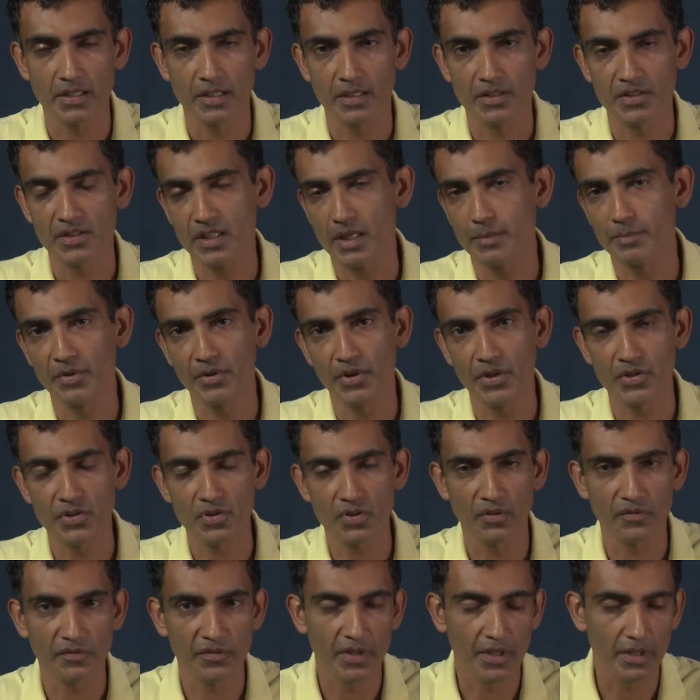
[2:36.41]
separation
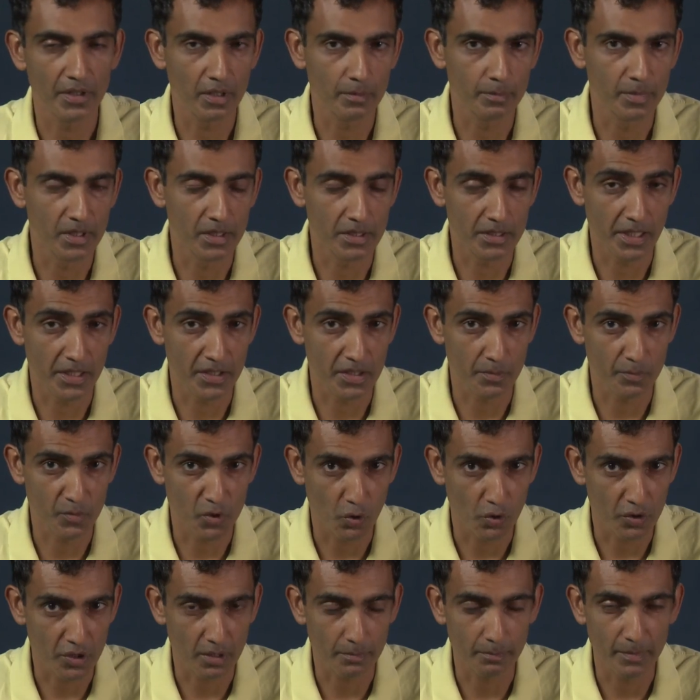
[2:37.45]
of variables,
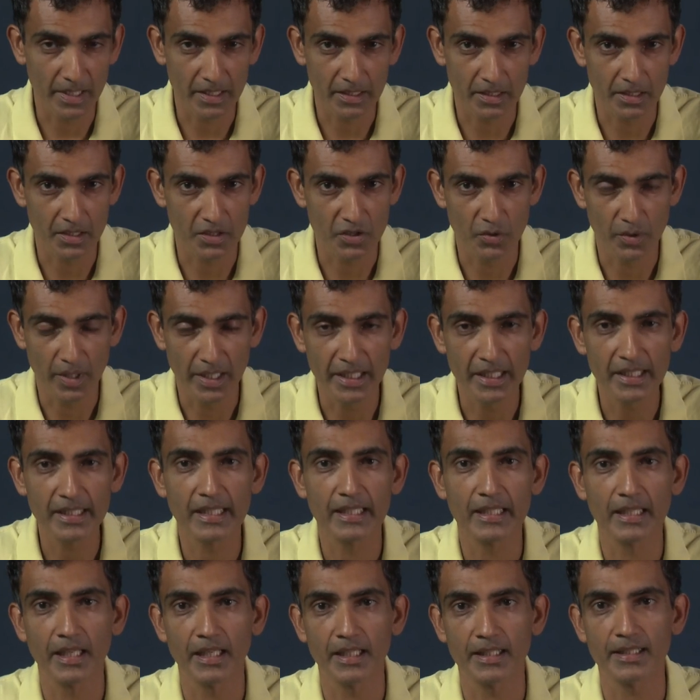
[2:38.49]
asymptotic methods, or anything
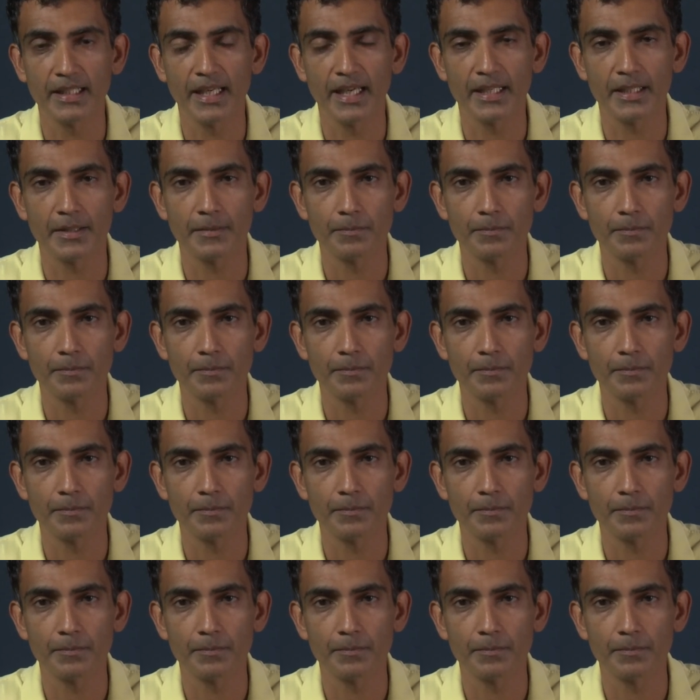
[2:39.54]
like that.